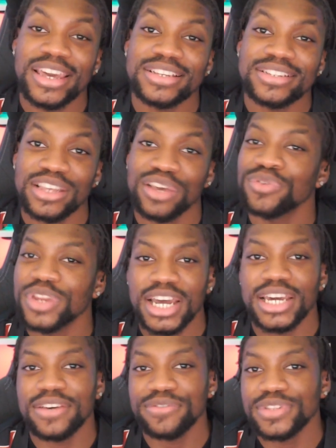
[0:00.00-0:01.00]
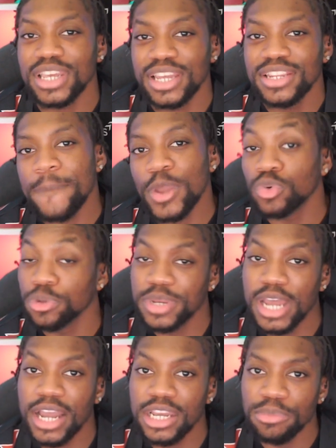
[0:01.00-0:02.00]
a 7 out of 10. It would have
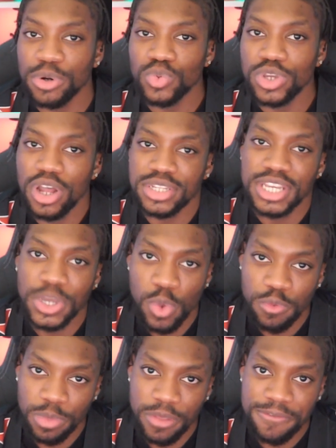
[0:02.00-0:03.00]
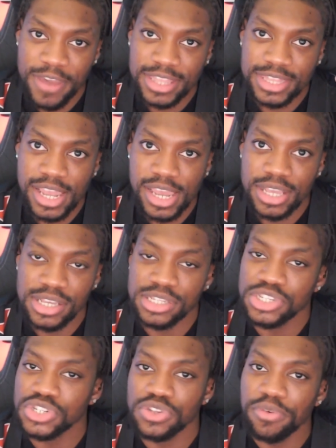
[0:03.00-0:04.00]
been higher, but we can't take away from the fact that
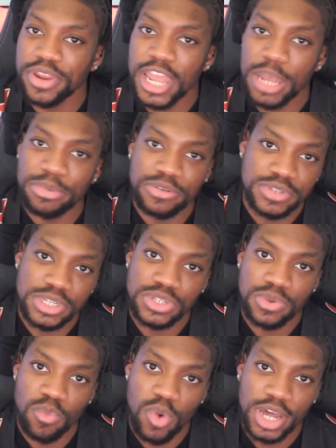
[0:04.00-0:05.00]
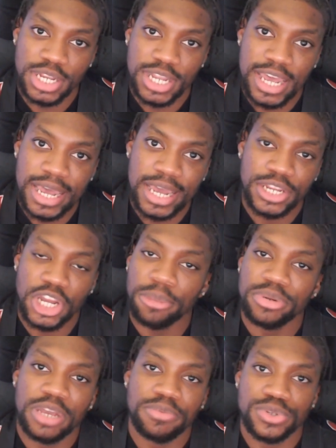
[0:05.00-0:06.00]
it's just a recap of season 1 and a
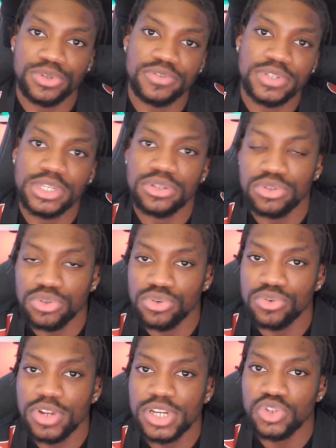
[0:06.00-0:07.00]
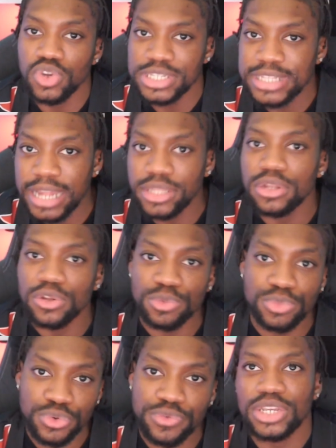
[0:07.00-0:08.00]
couple of episodes of season 2. Like, it's not a
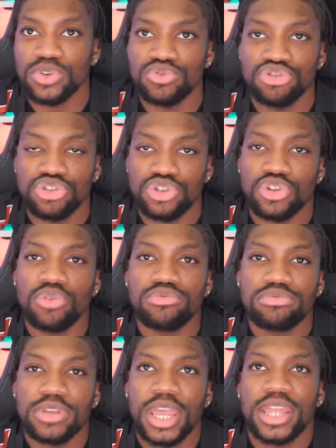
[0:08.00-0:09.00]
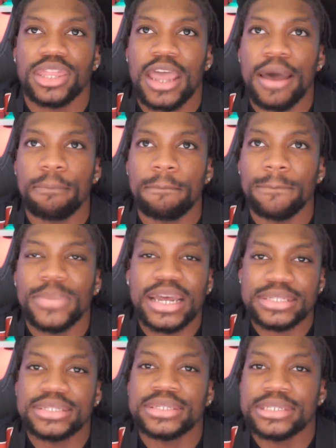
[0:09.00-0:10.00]
standalone movie. You just don't get that
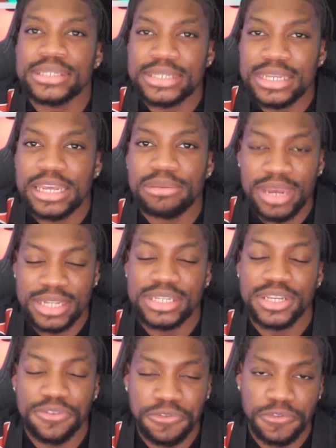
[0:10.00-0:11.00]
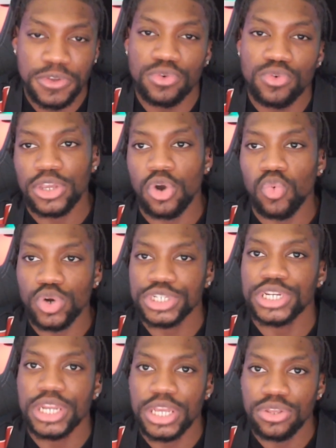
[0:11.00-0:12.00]
mad cinematic feel. You're
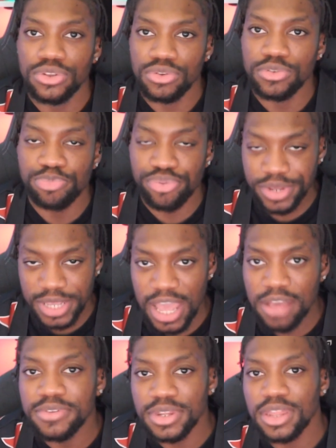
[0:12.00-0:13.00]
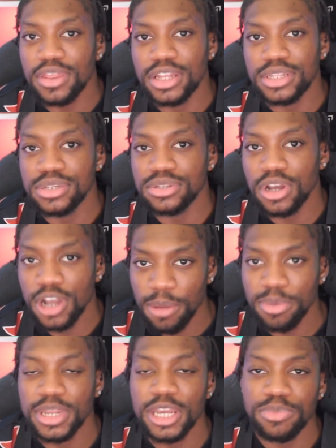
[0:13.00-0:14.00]
watching it, it's pretty evident that these are a
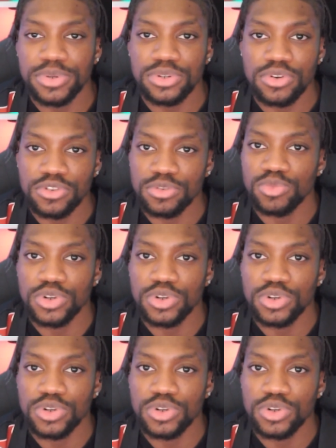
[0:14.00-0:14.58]
couple of episodes and